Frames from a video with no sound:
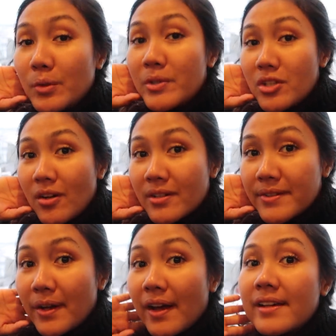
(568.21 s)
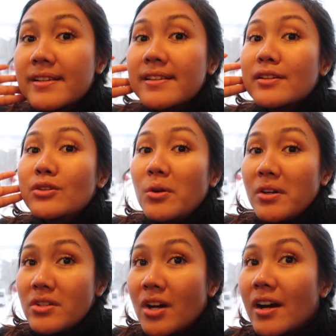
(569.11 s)
which also has a
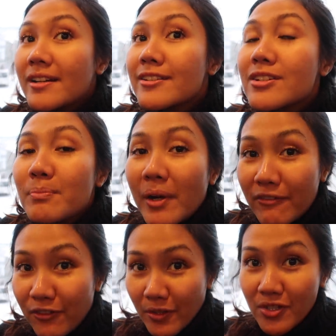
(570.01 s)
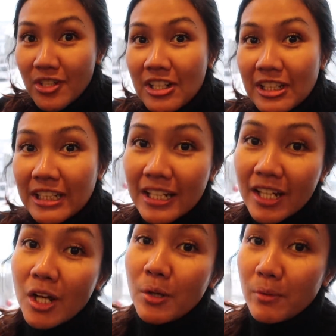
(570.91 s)
door charge but
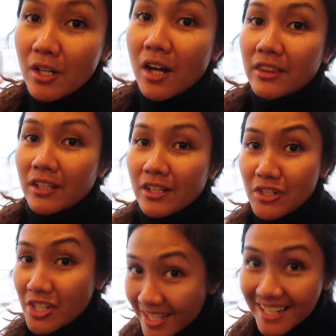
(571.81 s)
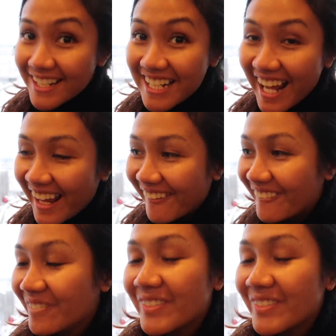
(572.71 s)
fortunately we got there just in time